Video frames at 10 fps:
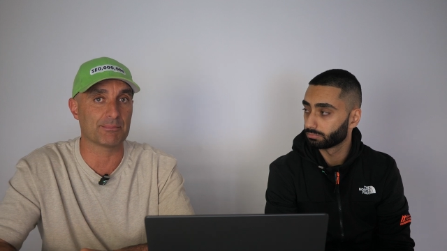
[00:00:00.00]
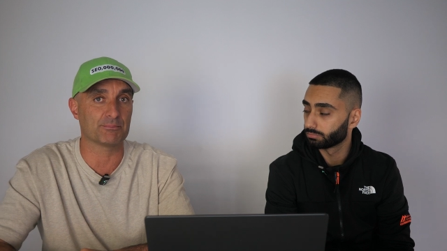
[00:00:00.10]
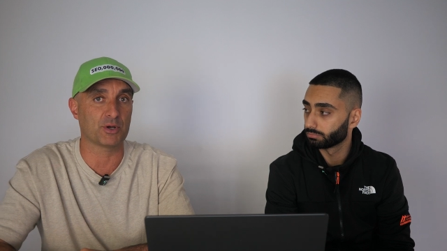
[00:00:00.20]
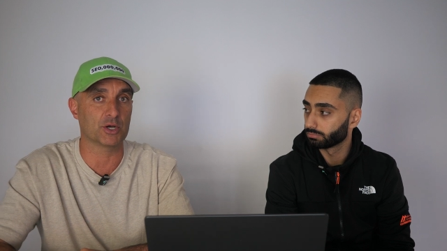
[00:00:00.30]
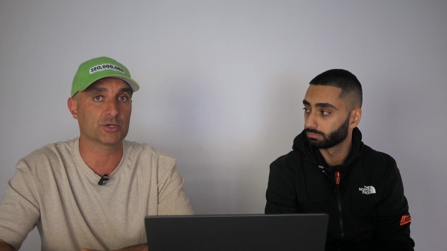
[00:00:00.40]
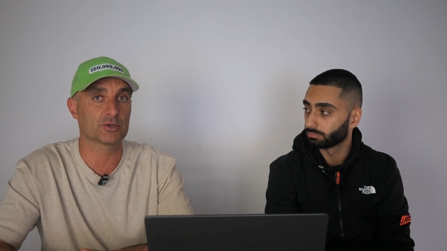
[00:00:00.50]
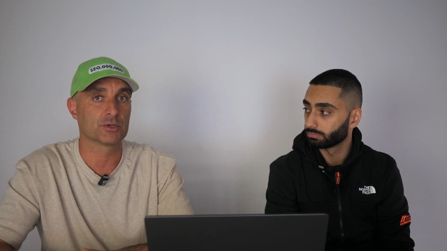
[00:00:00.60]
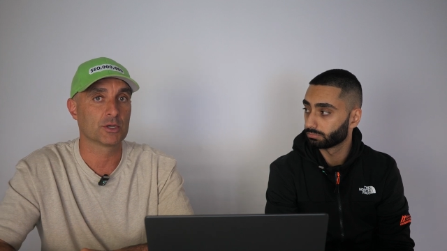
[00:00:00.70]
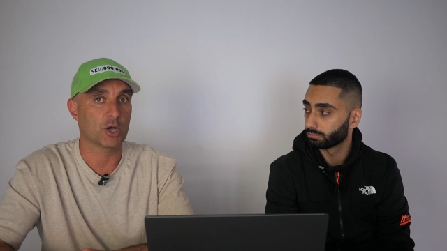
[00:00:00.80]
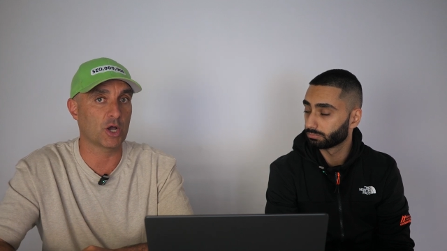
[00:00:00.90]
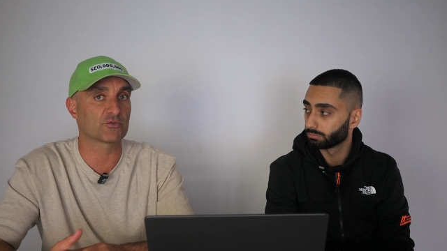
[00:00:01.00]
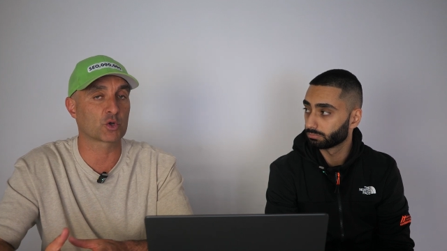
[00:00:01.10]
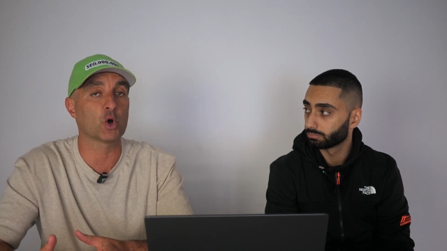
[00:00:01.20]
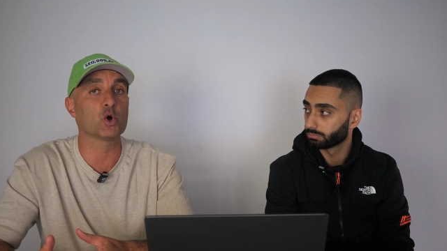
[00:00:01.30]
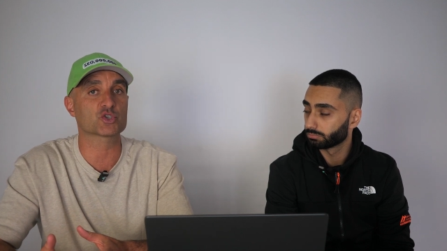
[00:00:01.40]
Speaker 1: standpoint, of
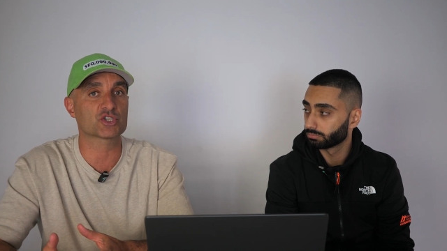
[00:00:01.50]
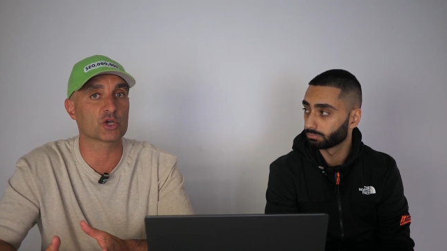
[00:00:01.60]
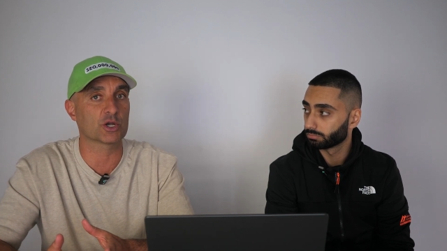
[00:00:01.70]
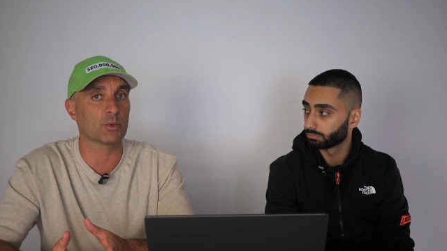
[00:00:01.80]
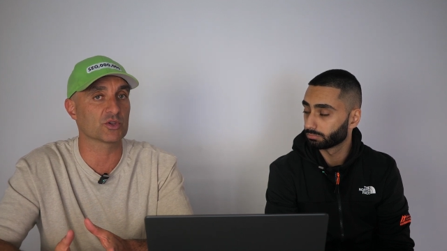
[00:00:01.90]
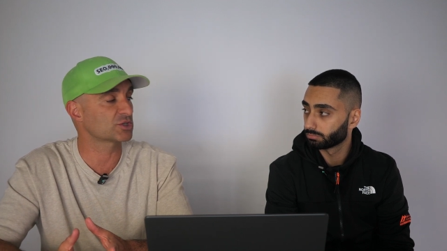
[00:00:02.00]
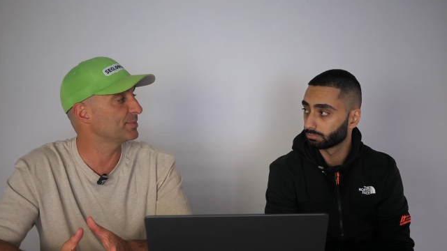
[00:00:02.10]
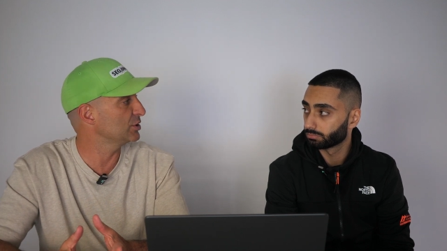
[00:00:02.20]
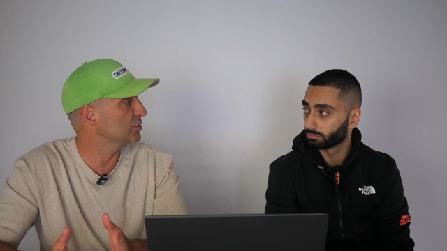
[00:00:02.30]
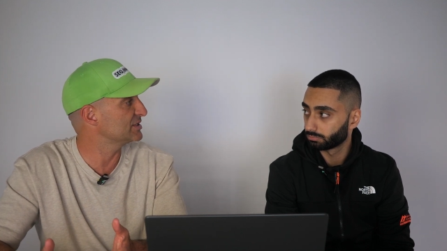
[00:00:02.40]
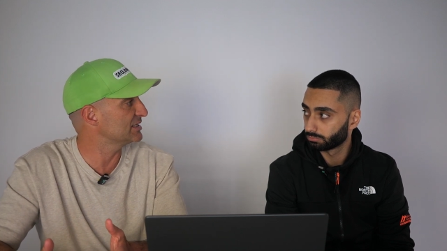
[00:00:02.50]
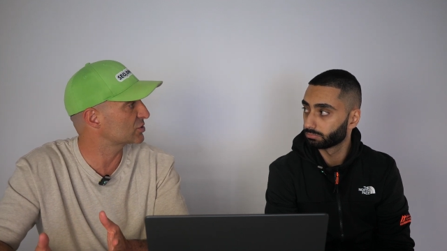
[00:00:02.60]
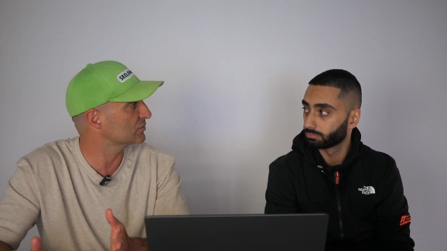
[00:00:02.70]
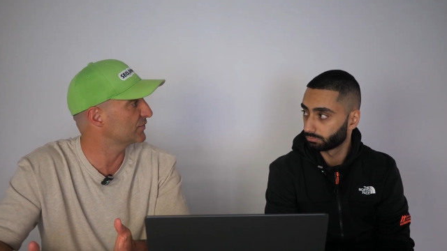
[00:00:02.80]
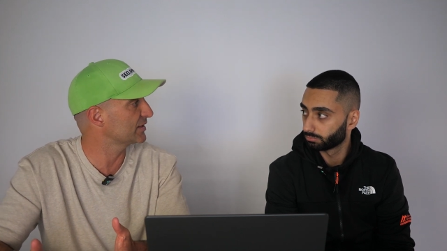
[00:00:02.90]
course they're going to want to be using
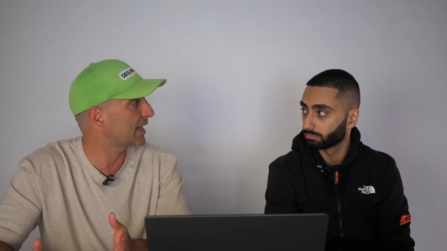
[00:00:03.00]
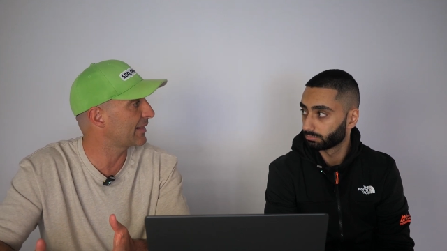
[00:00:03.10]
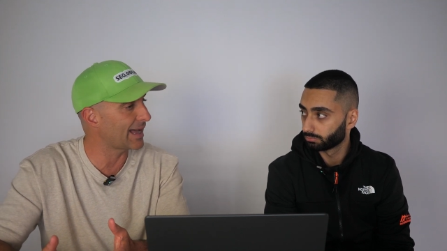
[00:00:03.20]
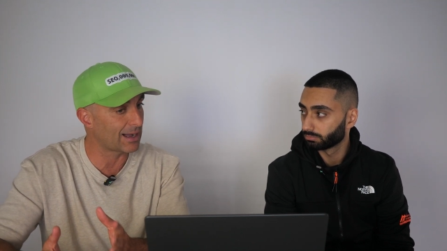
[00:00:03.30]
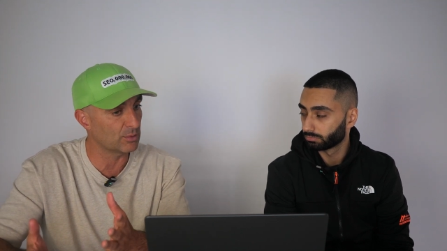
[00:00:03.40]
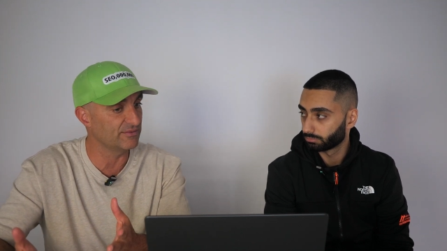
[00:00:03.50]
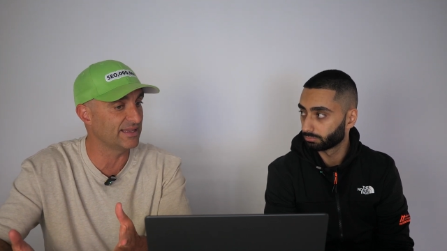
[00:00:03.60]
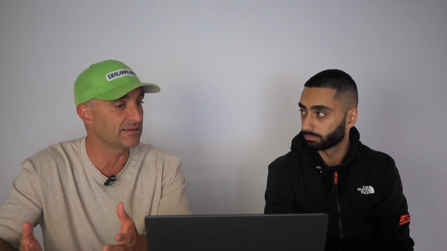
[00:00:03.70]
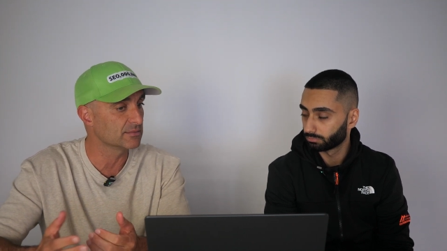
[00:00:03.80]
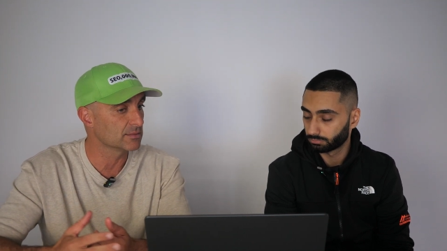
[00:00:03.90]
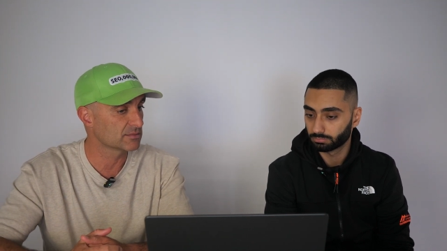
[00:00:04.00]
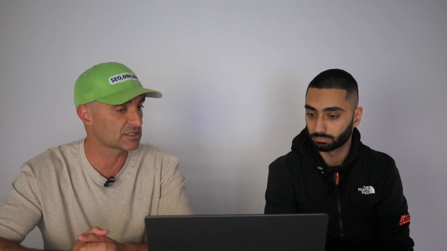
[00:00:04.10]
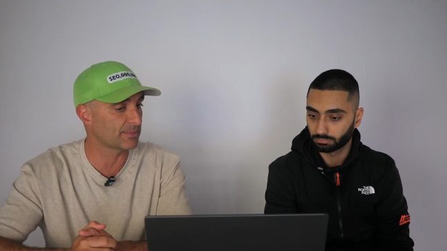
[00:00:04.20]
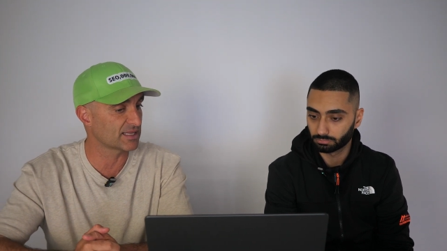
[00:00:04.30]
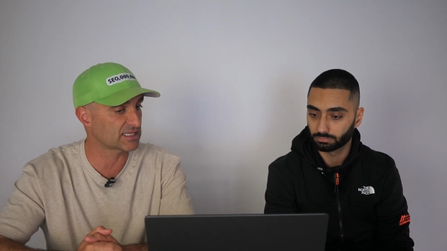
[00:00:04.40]
something like that within
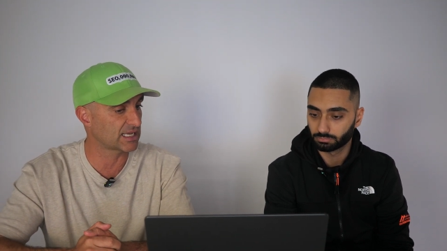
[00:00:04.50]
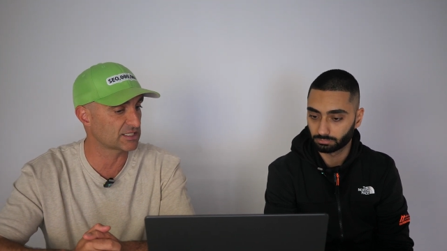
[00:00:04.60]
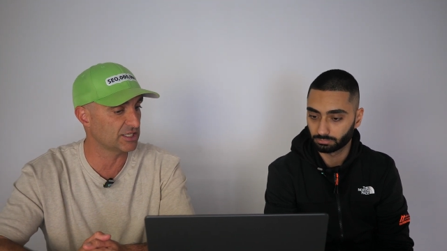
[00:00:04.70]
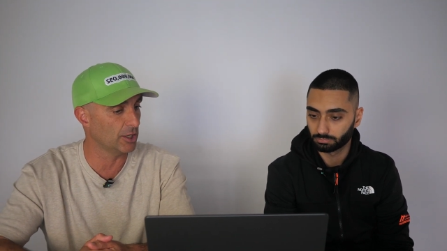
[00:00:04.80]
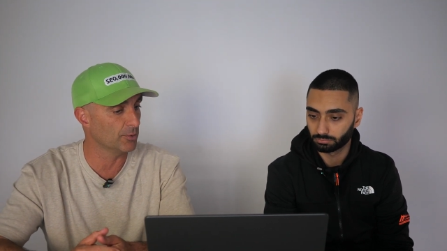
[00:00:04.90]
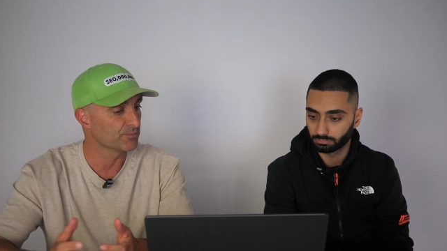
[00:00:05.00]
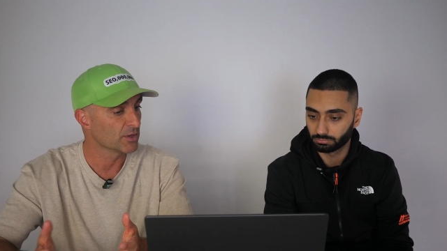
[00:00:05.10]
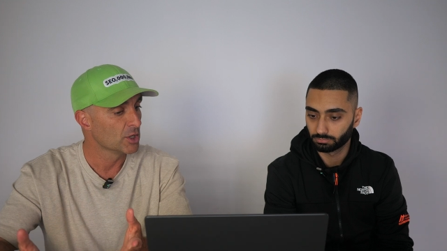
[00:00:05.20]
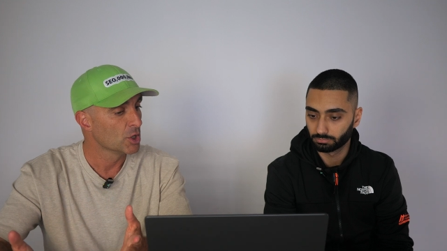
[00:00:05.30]
semantic SEO.